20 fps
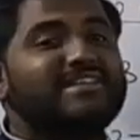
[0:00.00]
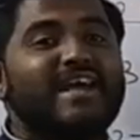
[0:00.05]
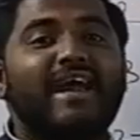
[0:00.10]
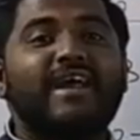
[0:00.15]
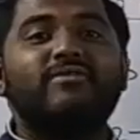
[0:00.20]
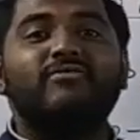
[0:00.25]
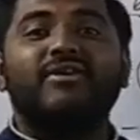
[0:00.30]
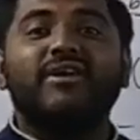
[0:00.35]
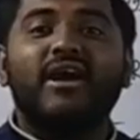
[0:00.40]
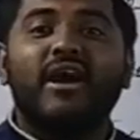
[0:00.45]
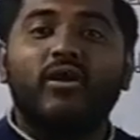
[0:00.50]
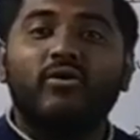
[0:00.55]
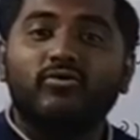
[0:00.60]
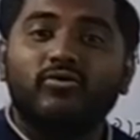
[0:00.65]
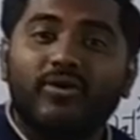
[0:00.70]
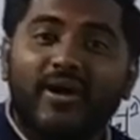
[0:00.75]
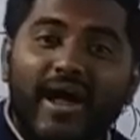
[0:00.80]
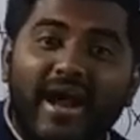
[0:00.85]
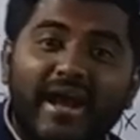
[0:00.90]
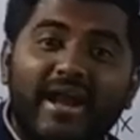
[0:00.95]
side we have
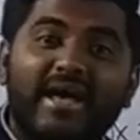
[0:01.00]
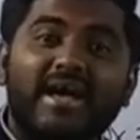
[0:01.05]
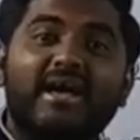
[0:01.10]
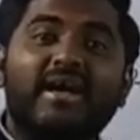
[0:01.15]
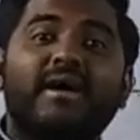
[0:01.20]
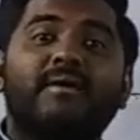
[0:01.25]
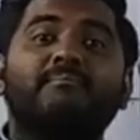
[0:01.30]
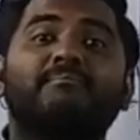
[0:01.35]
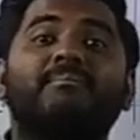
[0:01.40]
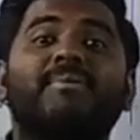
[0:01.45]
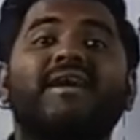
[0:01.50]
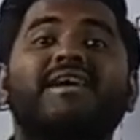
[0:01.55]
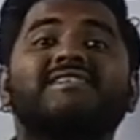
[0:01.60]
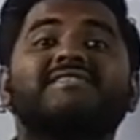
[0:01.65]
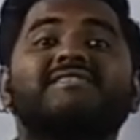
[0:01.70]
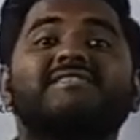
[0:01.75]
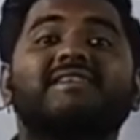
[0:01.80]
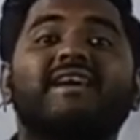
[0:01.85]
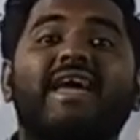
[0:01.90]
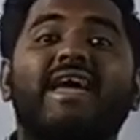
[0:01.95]
to add
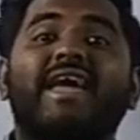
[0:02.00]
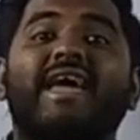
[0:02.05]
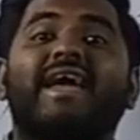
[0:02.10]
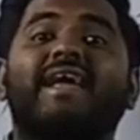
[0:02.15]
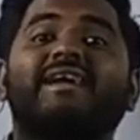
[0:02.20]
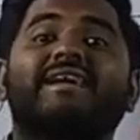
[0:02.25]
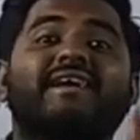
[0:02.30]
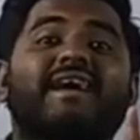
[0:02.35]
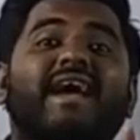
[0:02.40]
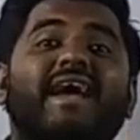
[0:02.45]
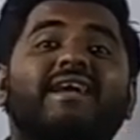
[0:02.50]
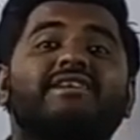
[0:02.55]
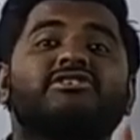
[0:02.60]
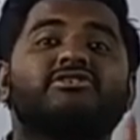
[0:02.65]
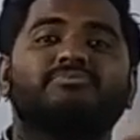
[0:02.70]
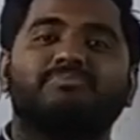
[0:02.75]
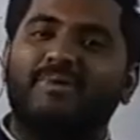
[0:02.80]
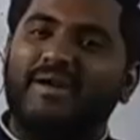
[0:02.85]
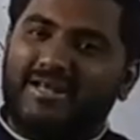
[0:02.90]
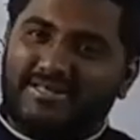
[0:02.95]
plus
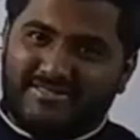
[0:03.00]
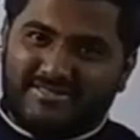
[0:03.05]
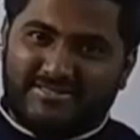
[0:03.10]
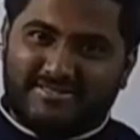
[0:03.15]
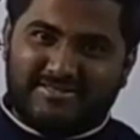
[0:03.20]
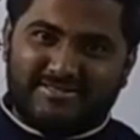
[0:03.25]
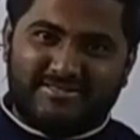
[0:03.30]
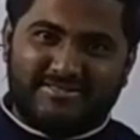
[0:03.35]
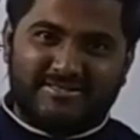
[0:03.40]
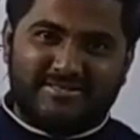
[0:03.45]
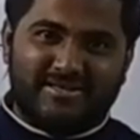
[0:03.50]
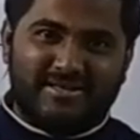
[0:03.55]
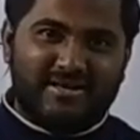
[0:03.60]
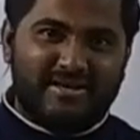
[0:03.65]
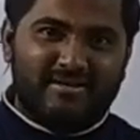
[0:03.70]
8H plus.